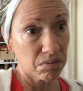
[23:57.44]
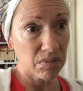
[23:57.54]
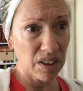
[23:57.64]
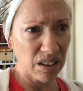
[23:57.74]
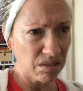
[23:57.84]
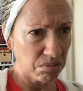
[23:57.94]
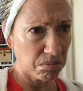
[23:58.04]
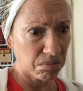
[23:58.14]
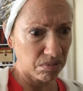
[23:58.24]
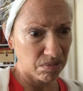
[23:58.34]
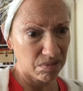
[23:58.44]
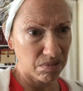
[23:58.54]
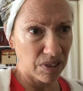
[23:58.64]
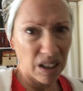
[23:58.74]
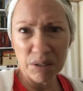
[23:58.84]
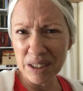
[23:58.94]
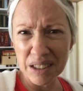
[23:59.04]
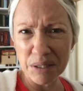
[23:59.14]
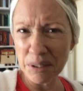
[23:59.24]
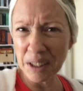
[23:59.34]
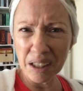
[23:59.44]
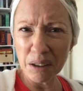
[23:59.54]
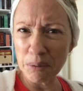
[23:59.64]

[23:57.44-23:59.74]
You know, I really don't care